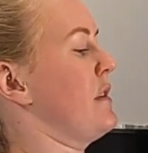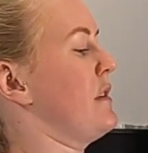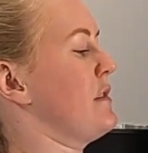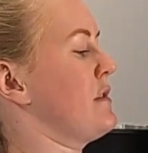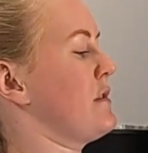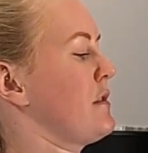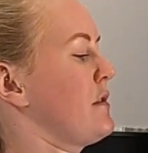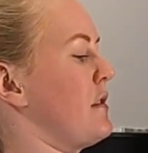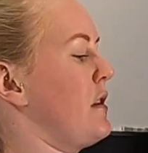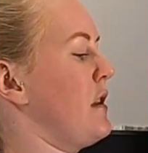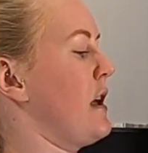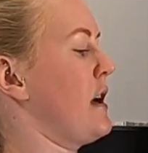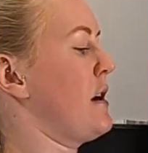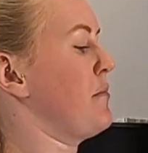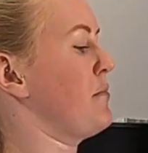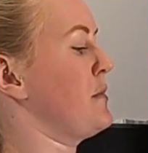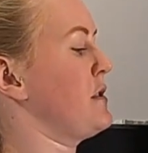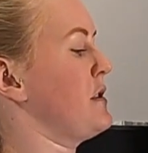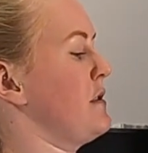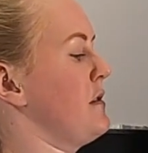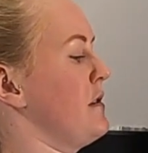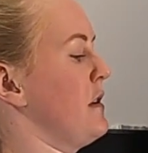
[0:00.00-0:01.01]
is
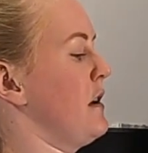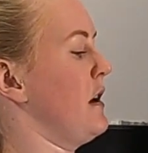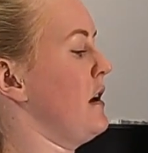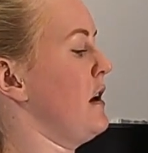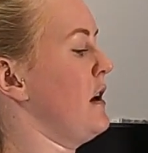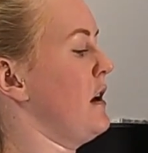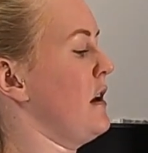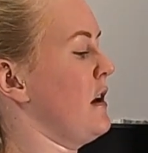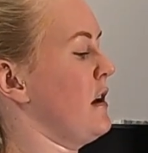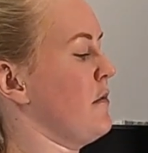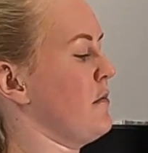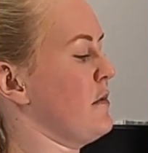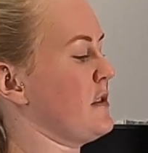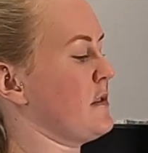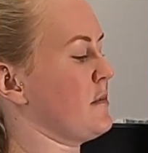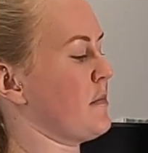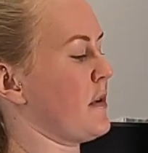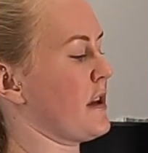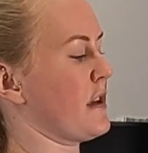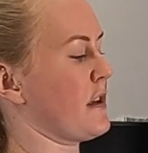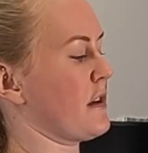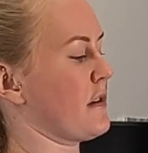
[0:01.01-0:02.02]
clamped. We
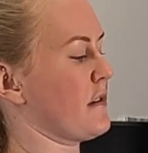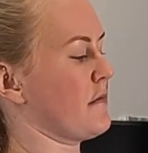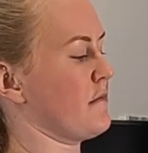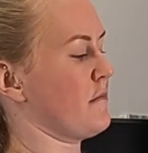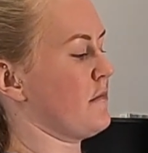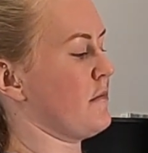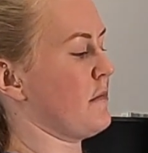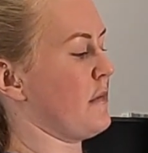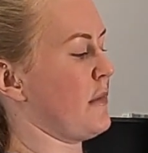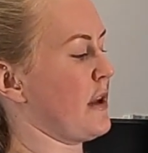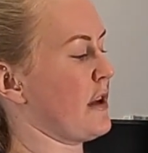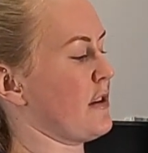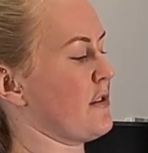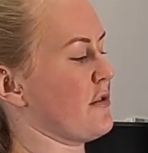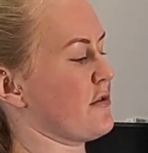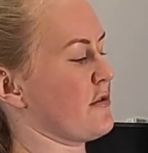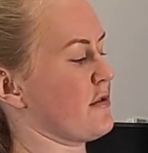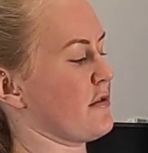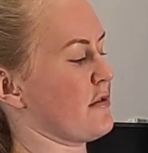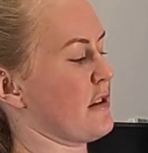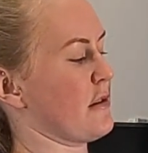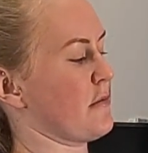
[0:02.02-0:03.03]
spike it, making
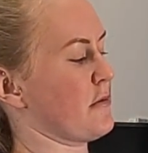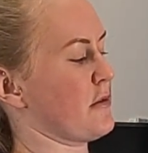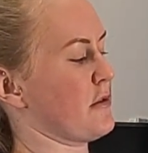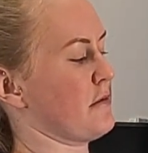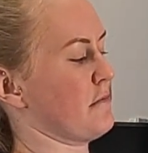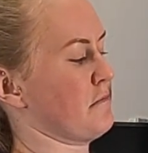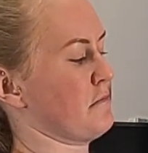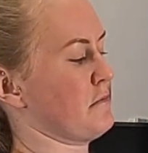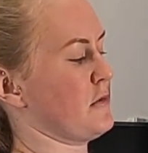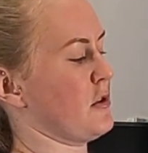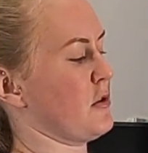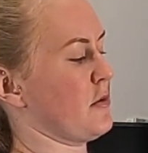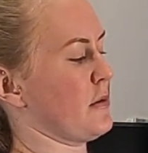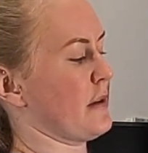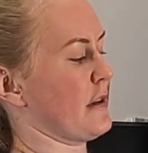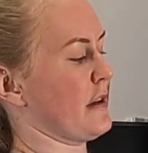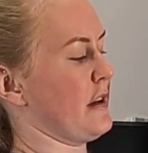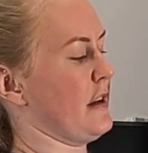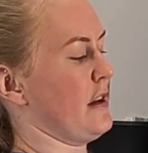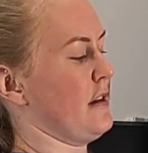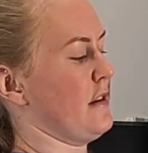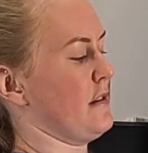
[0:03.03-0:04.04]
sure that we're
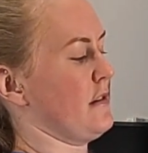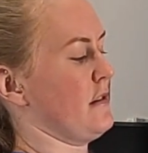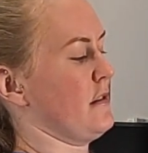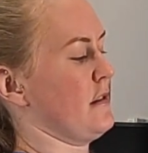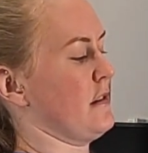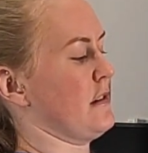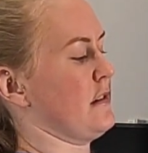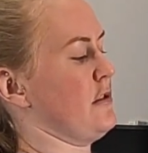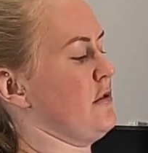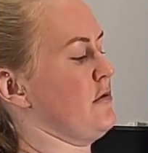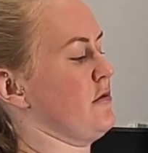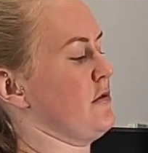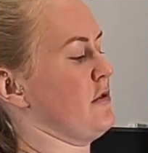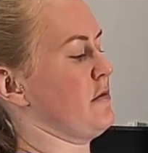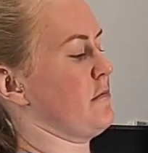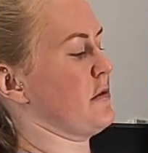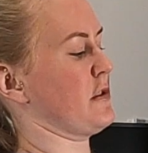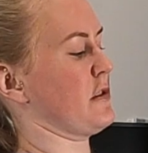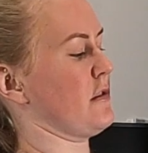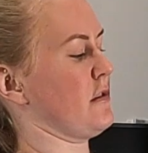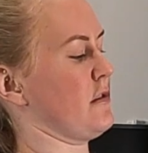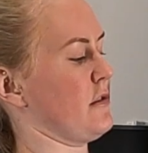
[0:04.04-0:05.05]
going in, and usually
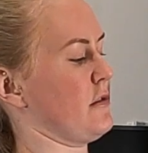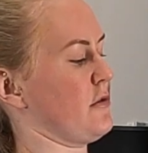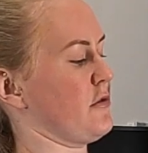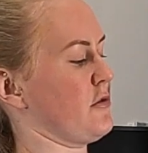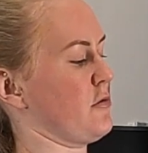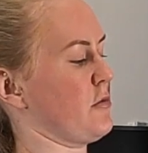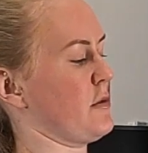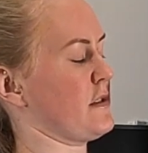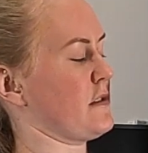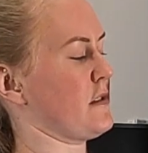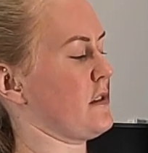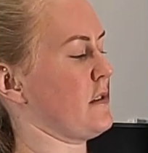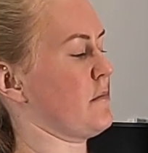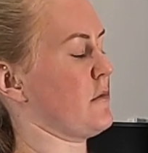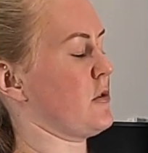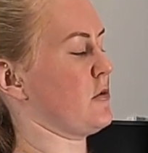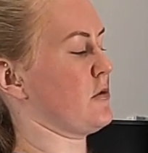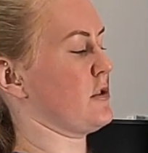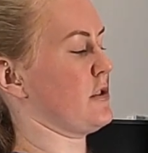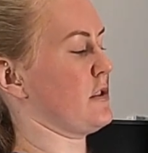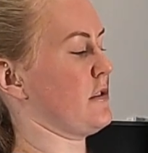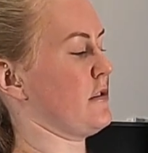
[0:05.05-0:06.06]
with a little twisting
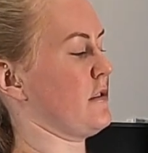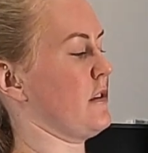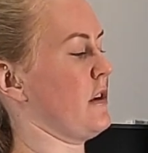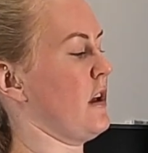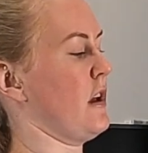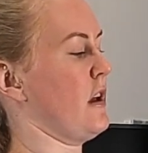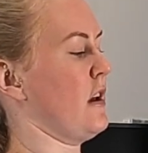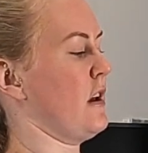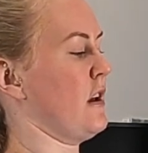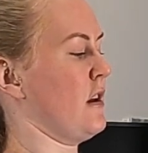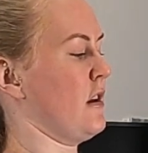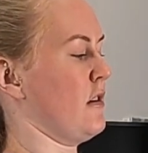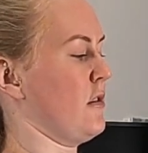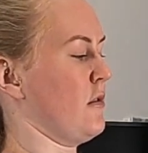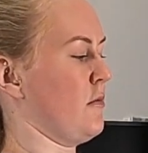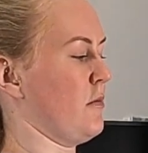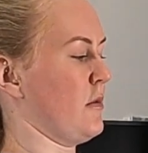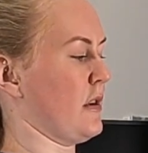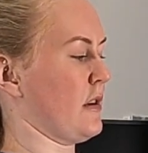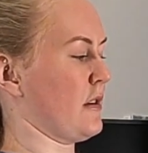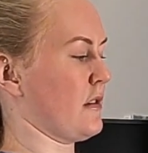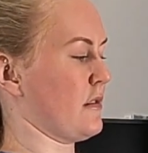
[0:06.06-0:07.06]
motion,
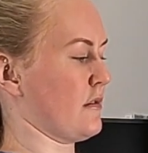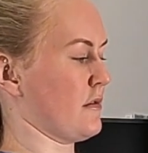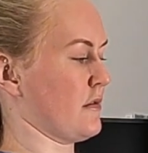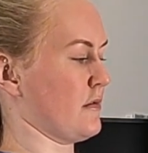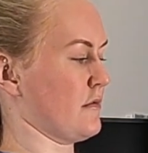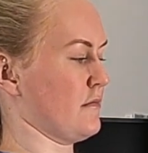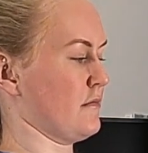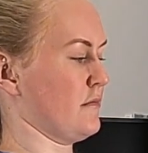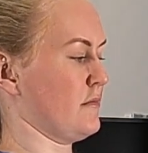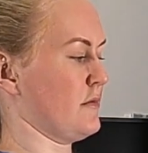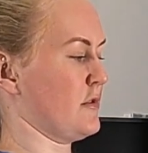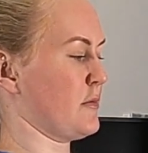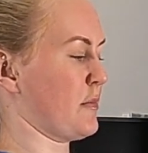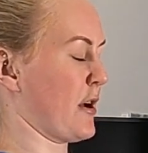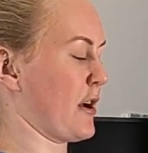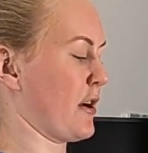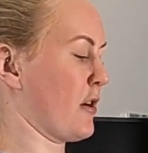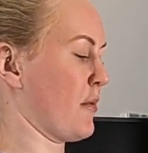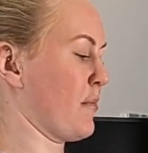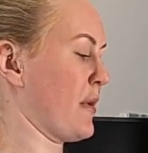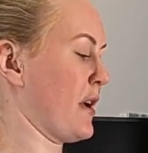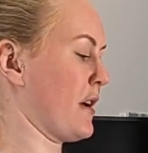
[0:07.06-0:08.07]
we can
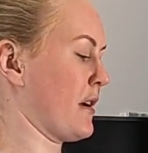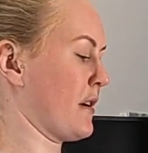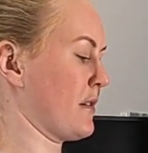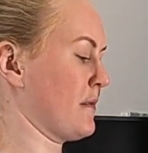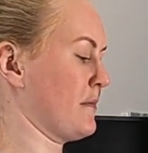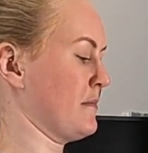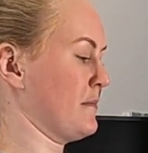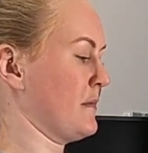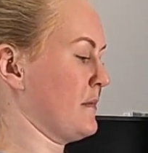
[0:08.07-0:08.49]
spike our bag.